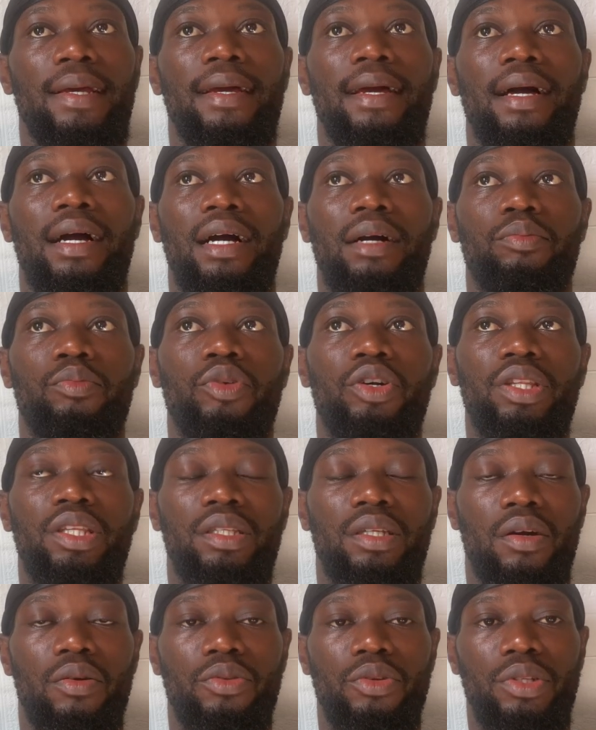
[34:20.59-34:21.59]
One thing
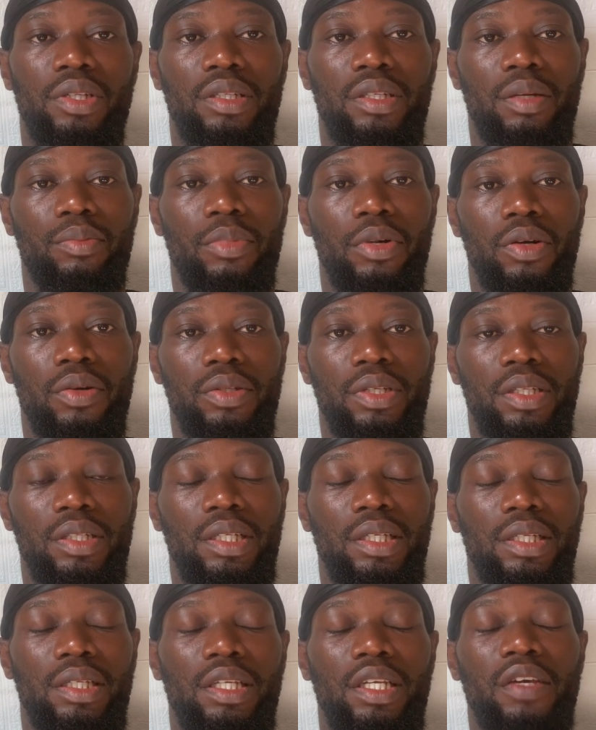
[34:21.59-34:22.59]
I'll notice about it
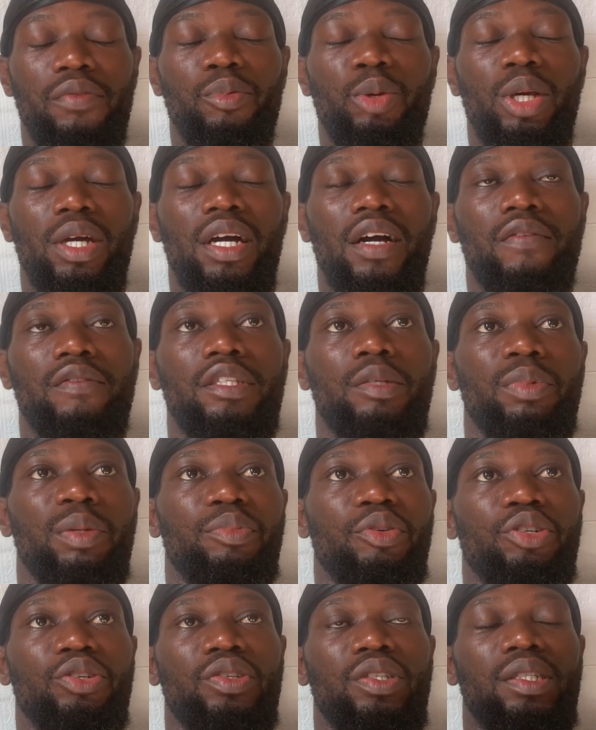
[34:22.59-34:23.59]
is if you have two
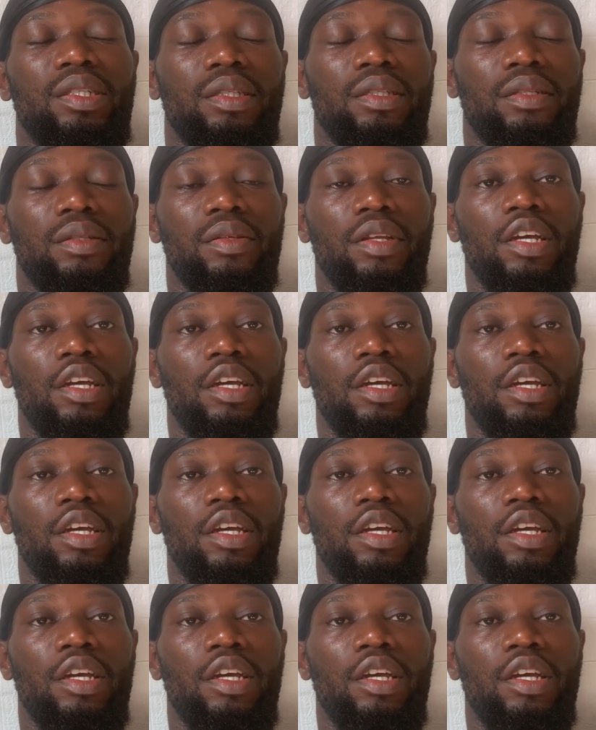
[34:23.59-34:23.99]
people using